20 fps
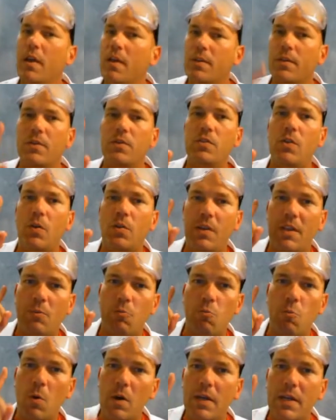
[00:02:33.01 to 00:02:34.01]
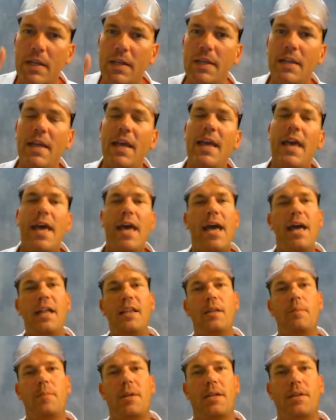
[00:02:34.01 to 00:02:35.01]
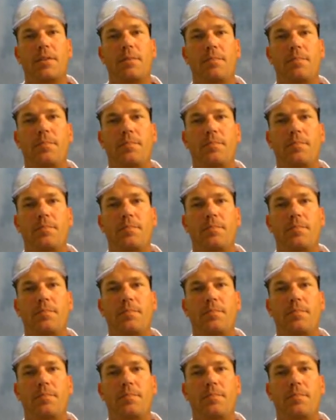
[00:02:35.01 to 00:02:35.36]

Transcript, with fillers: there's only one element,